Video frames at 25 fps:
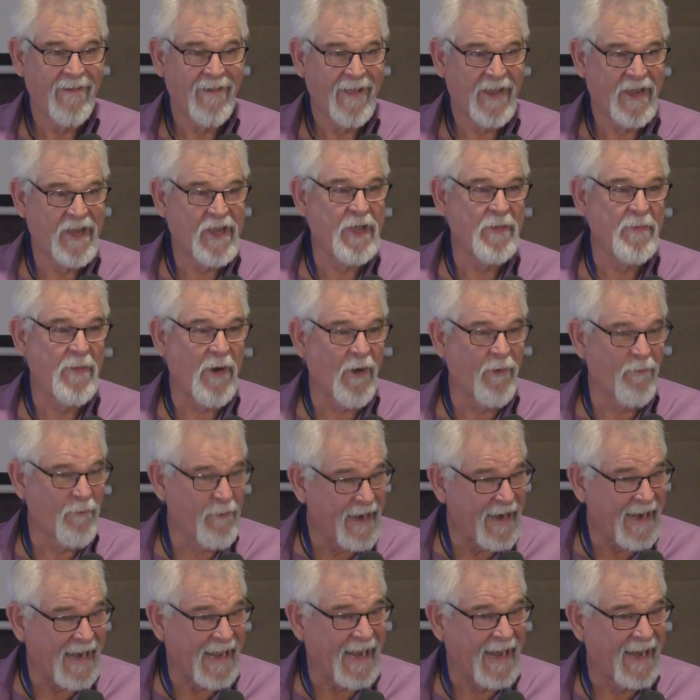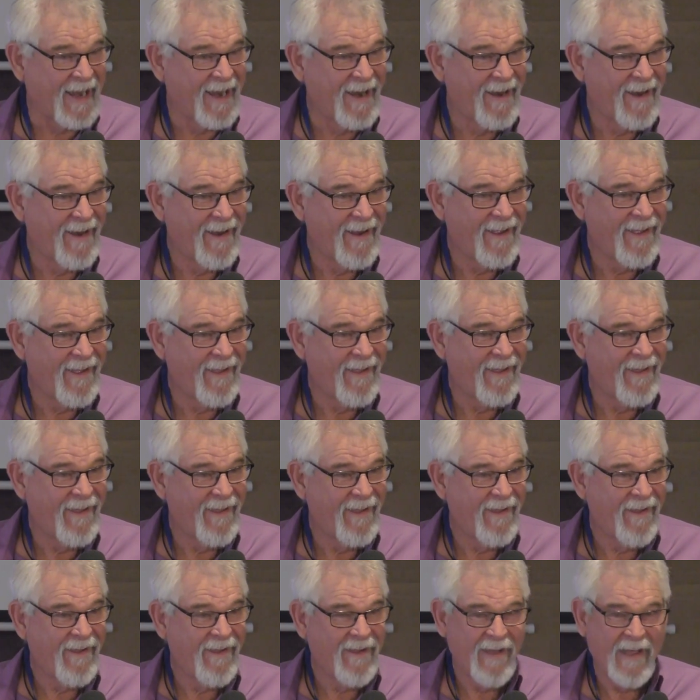Come on, really?
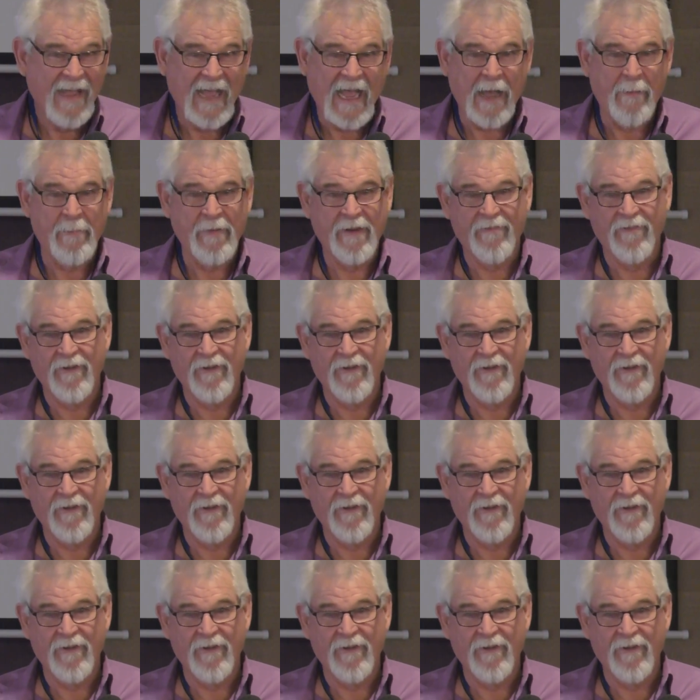How many